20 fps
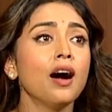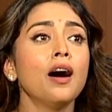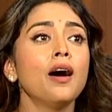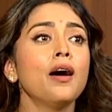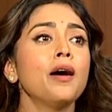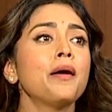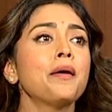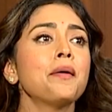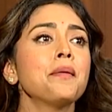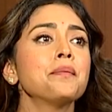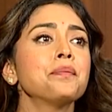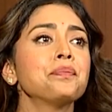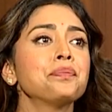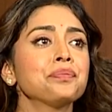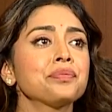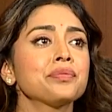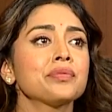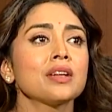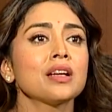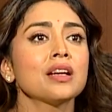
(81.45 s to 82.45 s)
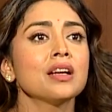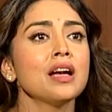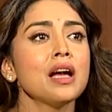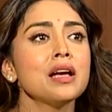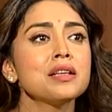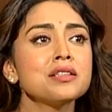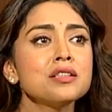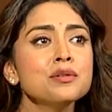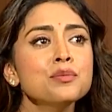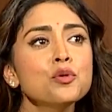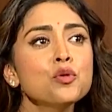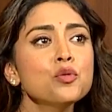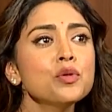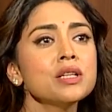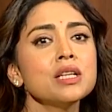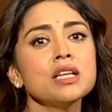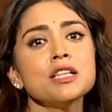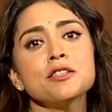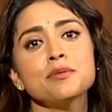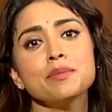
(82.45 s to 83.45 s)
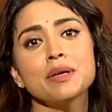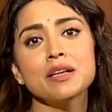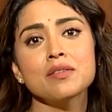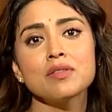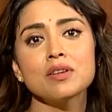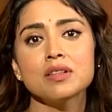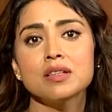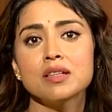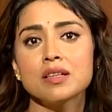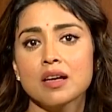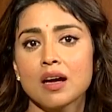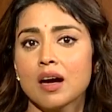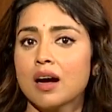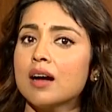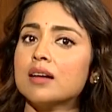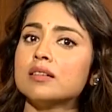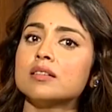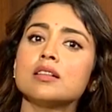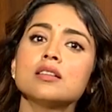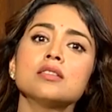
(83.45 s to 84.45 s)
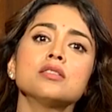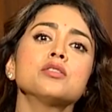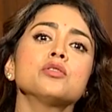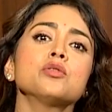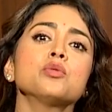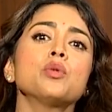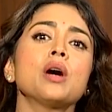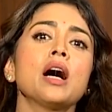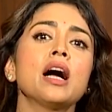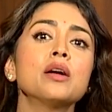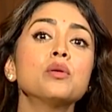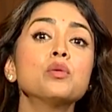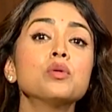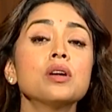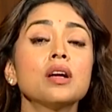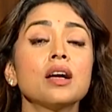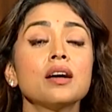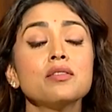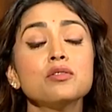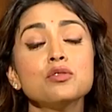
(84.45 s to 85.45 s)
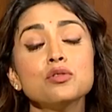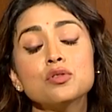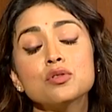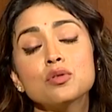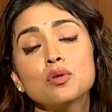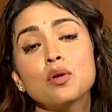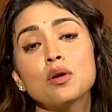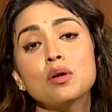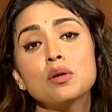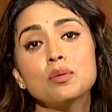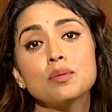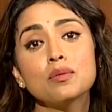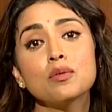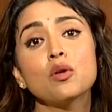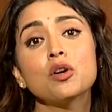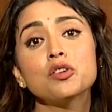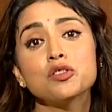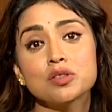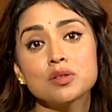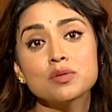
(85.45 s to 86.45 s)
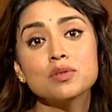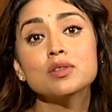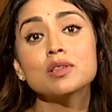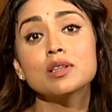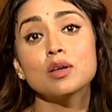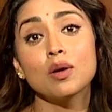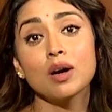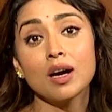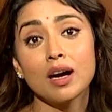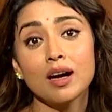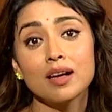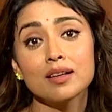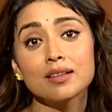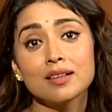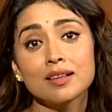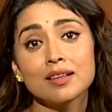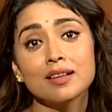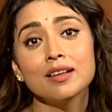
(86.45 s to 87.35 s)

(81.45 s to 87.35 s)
Um, it's a movie that's made with the heart, and so I would love you to all watch it with your heart.